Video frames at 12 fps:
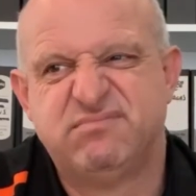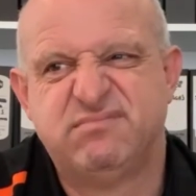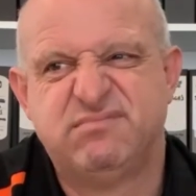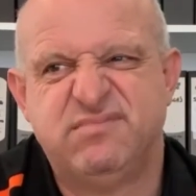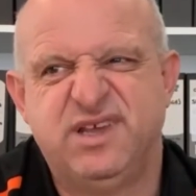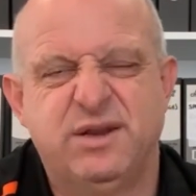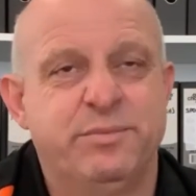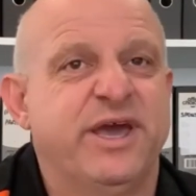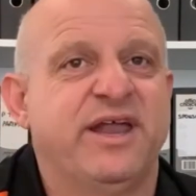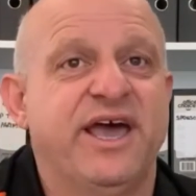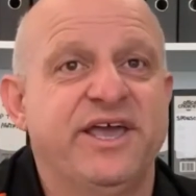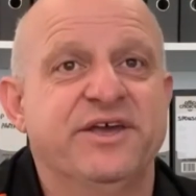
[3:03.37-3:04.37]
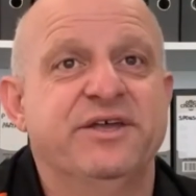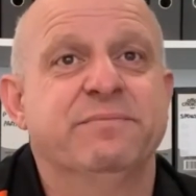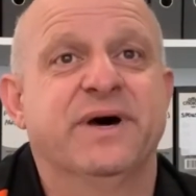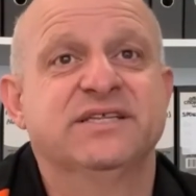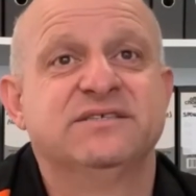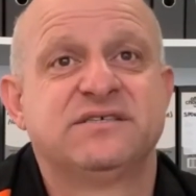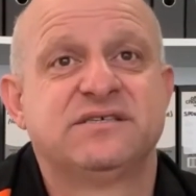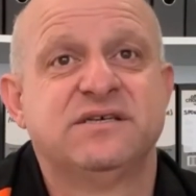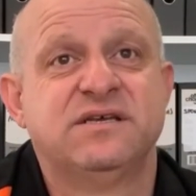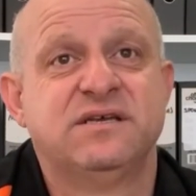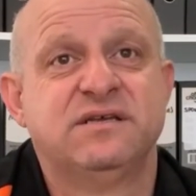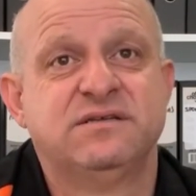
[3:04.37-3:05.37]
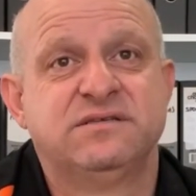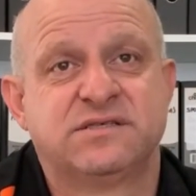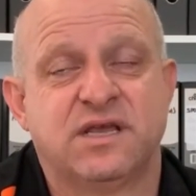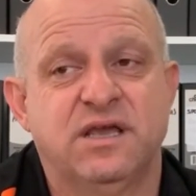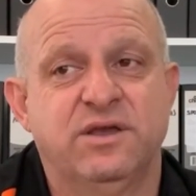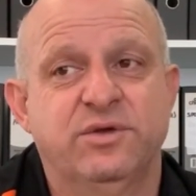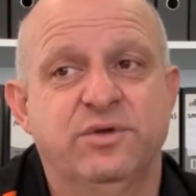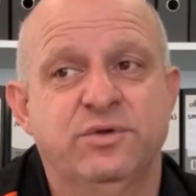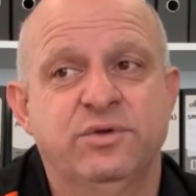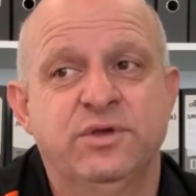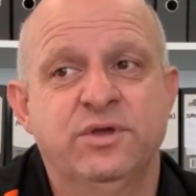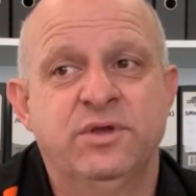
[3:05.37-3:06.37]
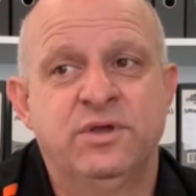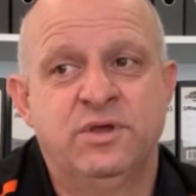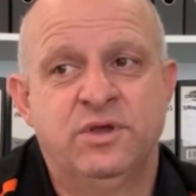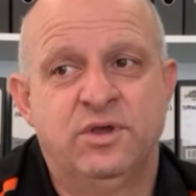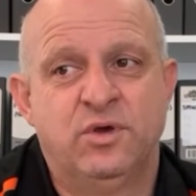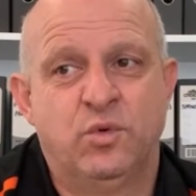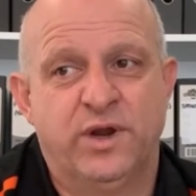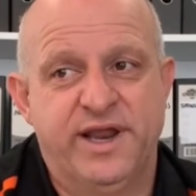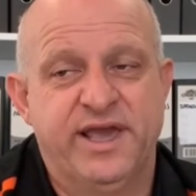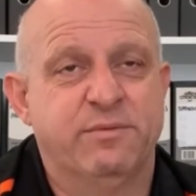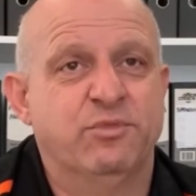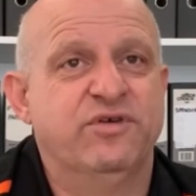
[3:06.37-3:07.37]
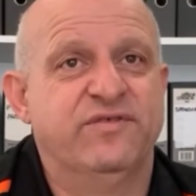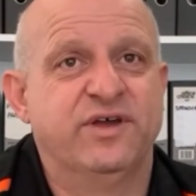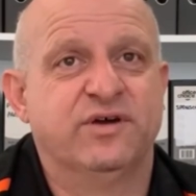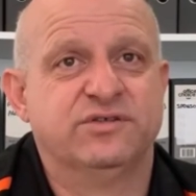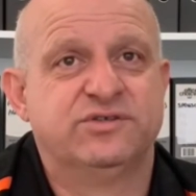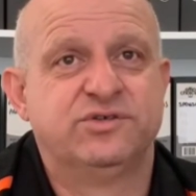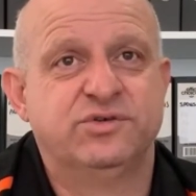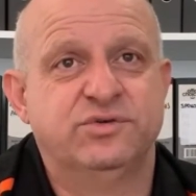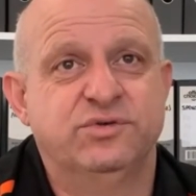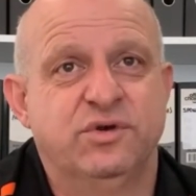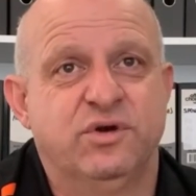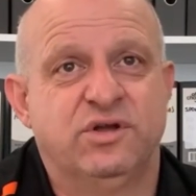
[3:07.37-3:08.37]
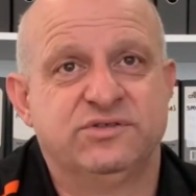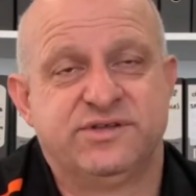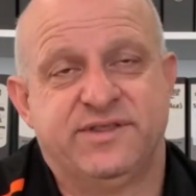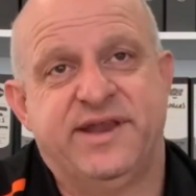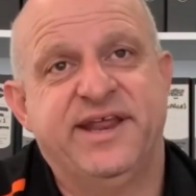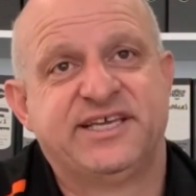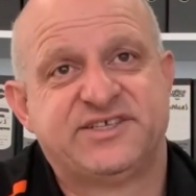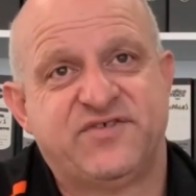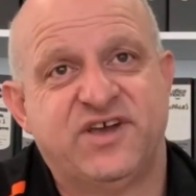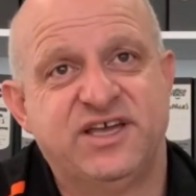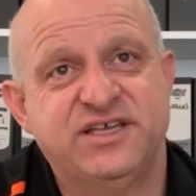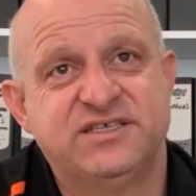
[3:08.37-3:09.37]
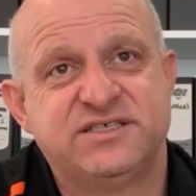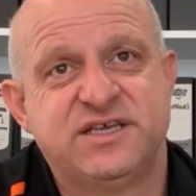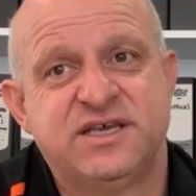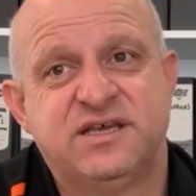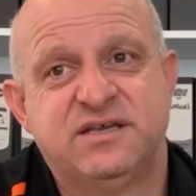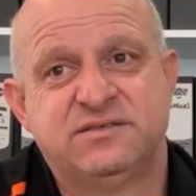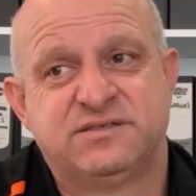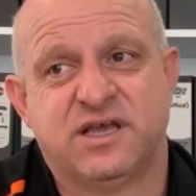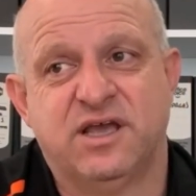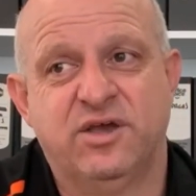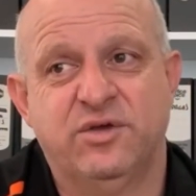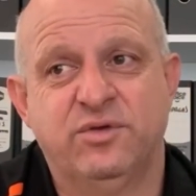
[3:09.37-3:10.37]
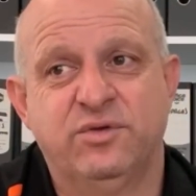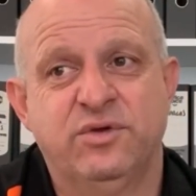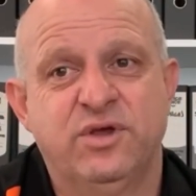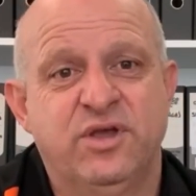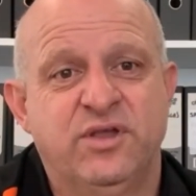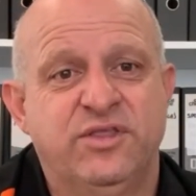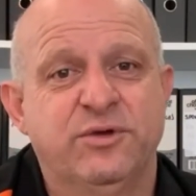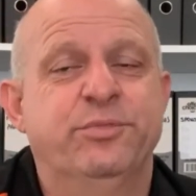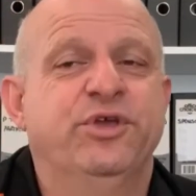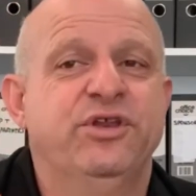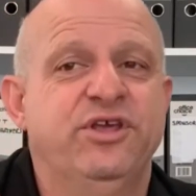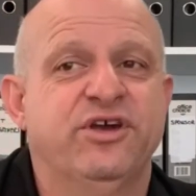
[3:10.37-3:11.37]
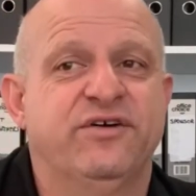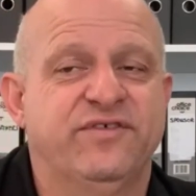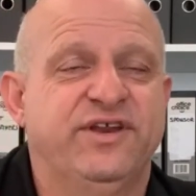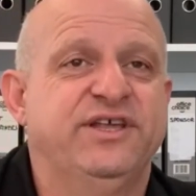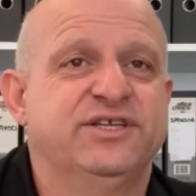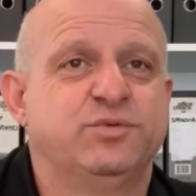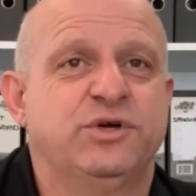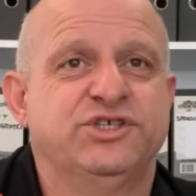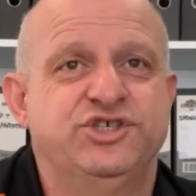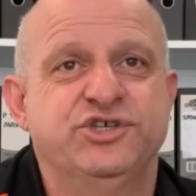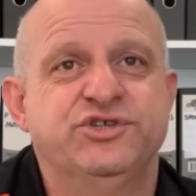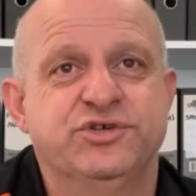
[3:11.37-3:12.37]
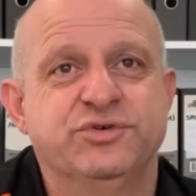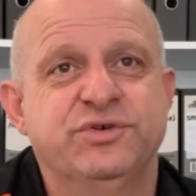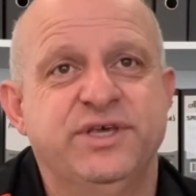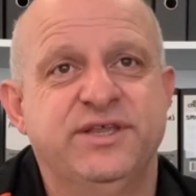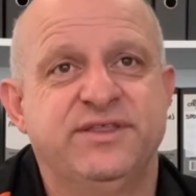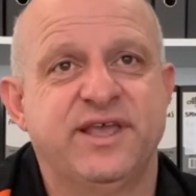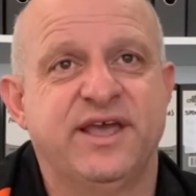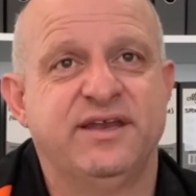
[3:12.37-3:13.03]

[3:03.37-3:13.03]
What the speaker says: in about 18 months. So we're now moving on to the next phase. So the beauty of it is, once you do hit that